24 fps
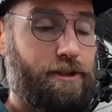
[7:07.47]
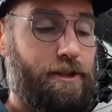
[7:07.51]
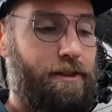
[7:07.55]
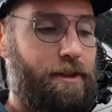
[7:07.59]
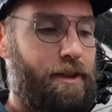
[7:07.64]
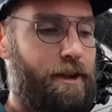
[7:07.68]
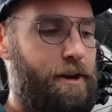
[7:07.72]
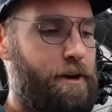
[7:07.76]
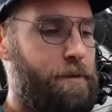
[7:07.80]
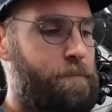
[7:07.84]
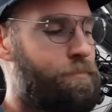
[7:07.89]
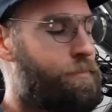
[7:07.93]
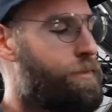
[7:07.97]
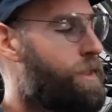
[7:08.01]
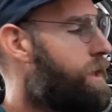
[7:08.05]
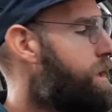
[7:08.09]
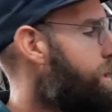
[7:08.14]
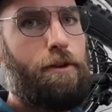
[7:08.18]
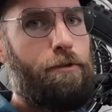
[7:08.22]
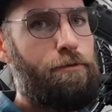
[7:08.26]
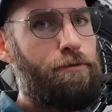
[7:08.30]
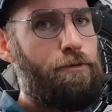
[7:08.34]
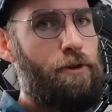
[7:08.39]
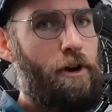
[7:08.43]
in there,
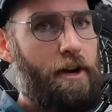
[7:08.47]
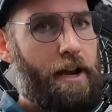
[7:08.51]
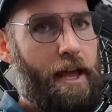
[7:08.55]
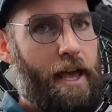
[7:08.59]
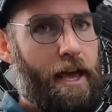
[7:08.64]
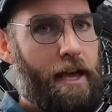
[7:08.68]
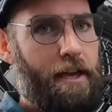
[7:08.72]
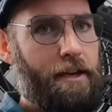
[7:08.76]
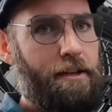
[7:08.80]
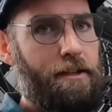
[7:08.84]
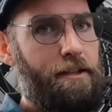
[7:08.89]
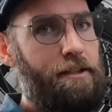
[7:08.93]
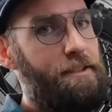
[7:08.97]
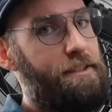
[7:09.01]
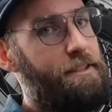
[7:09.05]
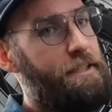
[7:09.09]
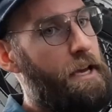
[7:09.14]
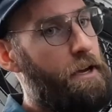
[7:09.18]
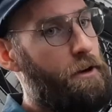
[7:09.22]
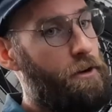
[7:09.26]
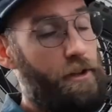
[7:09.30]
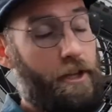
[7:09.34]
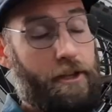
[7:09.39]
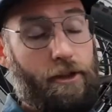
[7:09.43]
the front end,
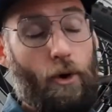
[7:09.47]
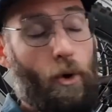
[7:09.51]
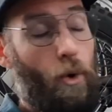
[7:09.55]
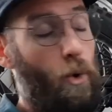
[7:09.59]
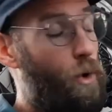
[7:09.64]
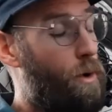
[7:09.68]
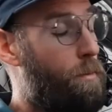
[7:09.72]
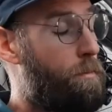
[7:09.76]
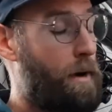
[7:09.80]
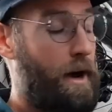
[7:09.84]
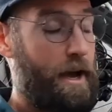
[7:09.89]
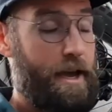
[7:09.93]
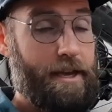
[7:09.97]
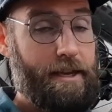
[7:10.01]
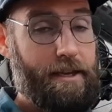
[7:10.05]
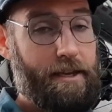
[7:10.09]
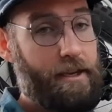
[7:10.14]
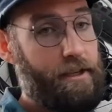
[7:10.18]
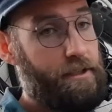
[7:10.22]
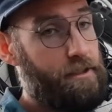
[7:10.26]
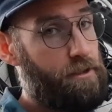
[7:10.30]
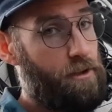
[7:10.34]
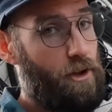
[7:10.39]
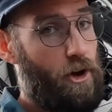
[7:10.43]
or like the whole bike
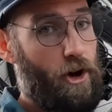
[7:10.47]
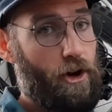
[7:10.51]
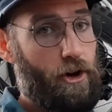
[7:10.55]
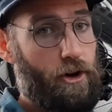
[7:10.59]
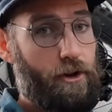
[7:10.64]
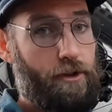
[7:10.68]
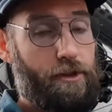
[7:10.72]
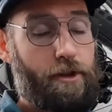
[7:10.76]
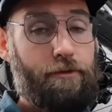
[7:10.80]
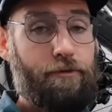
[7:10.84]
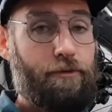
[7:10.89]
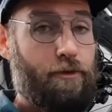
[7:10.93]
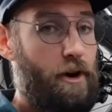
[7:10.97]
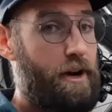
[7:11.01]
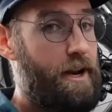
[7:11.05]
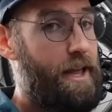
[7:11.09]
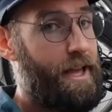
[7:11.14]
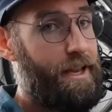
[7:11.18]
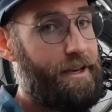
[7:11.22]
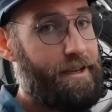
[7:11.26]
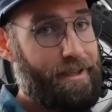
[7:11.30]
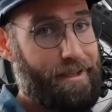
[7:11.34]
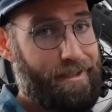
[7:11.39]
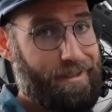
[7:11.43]
is longer, the front
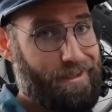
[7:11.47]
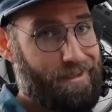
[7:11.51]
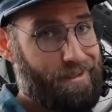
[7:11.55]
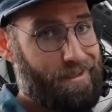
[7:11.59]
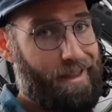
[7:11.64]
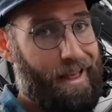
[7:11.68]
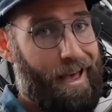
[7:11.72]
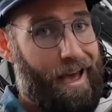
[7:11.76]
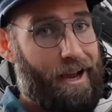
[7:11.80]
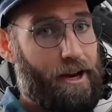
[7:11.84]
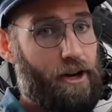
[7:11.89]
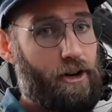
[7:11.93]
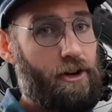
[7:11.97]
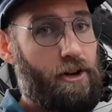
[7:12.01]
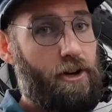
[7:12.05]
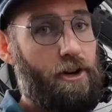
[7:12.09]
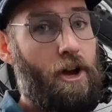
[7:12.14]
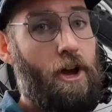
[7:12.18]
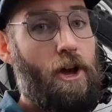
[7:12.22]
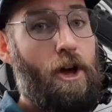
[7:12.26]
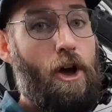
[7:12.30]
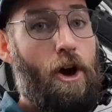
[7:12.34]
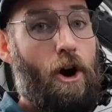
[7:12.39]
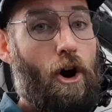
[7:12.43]
end is
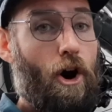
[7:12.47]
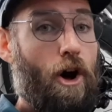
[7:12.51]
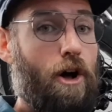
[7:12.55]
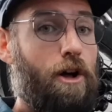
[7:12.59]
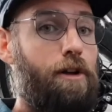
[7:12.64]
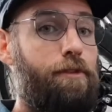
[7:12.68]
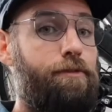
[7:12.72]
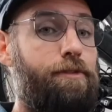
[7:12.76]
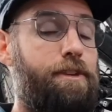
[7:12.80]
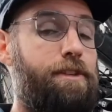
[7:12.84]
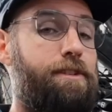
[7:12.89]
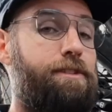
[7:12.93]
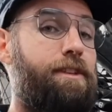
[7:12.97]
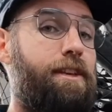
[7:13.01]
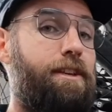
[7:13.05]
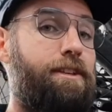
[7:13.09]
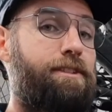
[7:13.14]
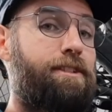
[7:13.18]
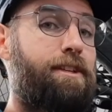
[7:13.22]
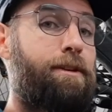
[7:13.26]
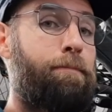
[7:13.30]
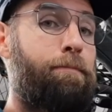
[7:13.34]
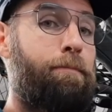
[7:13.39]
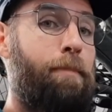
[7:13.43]
slacker. All of these
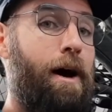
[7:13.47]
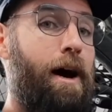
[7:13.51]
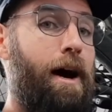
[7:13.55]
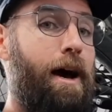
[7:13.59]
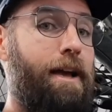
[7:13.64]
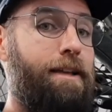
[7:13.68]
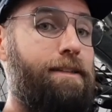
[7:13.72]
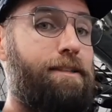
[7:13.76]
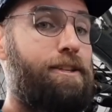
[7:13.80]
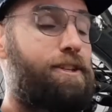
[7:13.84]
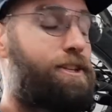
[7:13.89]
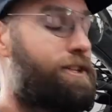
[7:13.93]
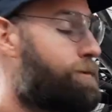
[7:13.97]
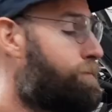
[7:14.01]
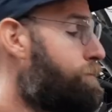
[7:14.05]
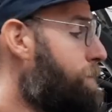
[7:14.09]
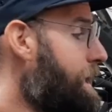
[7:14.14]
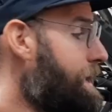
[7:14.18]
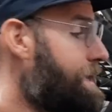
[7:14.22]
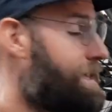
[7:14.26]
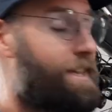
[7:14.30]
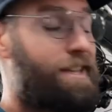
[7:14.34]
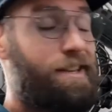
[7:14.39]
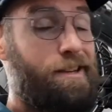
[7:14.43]
things combine to just
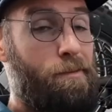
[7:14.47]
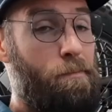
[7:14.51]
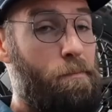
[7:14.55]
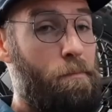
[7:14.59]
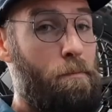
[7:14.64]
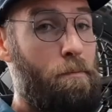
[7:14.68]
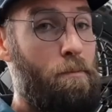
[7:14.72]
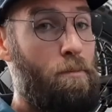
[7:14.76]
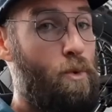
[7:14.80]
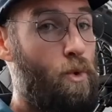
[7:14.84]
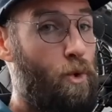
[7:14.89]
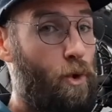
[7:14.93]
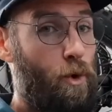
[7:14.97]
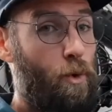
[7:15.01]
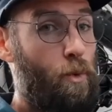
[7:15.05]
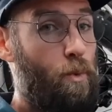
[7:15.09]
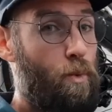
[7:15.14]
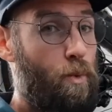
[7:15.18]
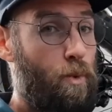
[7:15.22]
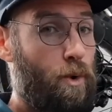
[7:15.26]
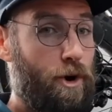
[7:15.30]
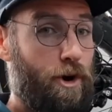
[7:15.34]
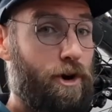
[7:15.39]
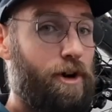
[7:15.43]
make it more
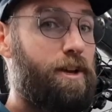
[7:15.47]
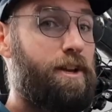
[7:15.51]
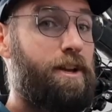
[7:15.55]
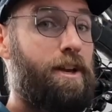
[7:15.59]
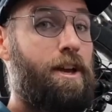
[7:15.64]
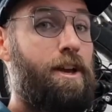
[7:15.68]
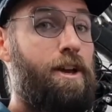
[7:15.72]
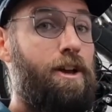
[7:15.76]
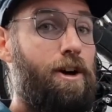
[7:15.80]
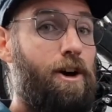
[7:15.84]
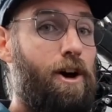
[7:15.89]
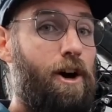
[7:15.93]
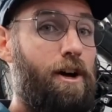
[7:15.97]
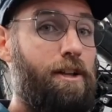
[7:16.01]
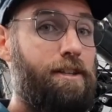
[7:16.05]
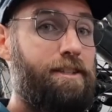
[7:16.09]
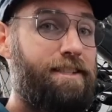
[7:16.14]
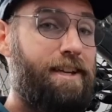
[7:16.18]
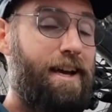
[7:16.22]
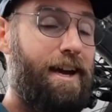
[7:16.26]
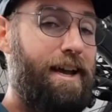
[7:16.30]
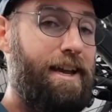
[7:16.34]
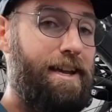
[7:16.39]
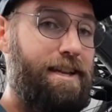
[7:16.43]
work on
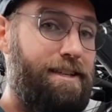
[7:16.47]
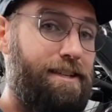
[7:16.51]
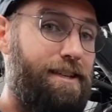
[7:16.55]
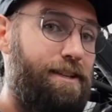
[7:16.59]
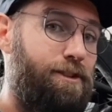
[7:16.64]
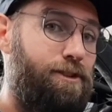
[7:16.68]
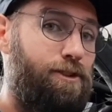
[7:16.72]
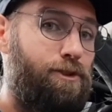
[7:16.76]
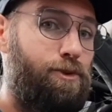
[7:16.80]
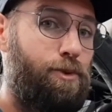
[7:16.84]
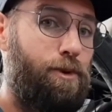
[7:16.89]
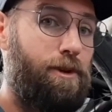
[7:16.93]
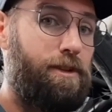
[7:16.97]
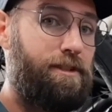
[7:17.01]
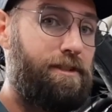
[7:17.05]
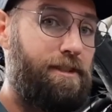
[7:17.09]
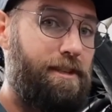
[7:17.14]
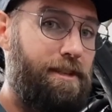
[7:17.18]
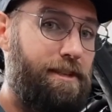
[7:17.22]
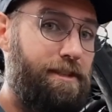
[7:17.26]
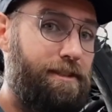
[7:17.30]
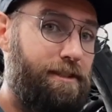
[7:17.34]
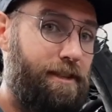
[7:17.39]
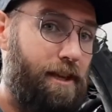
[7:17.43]
tight,
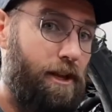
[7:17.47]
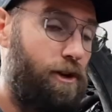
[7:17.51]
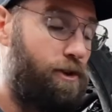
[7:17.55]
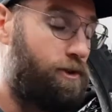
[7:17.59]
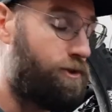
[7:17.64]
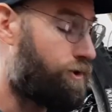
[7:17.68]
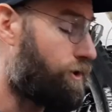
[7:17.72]
twisty single